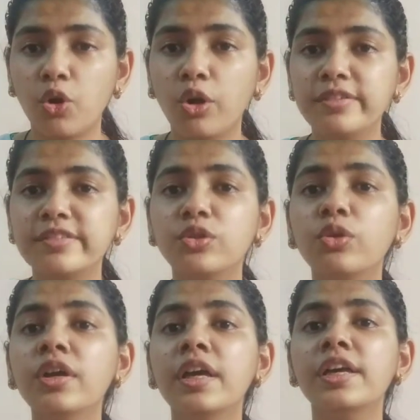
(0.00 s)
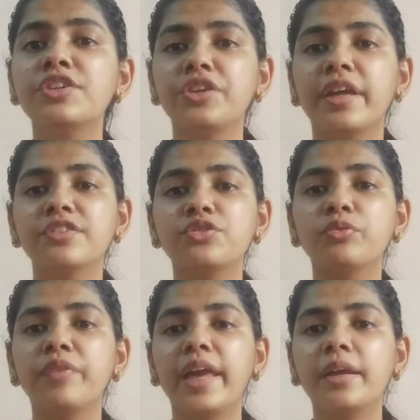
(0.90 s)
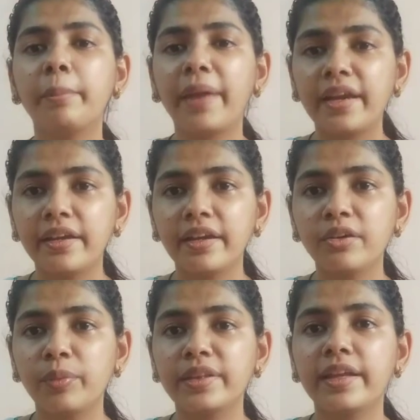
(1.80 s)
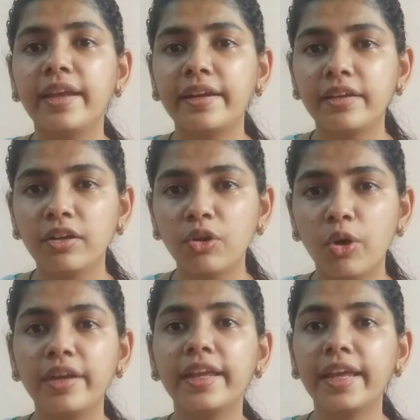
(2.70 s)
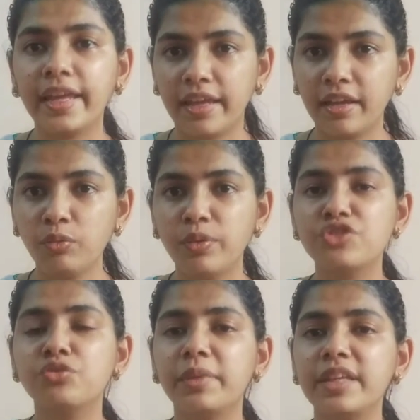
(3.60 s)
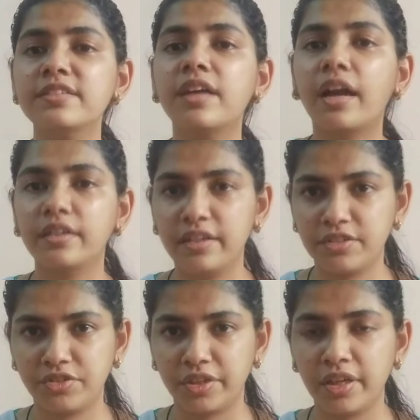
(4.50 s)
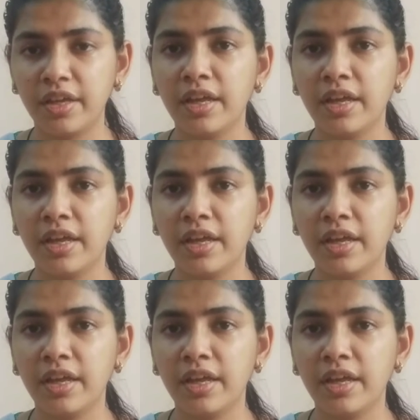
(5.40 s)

Also, she has to wear a pendant with a letter called A, which means adultery.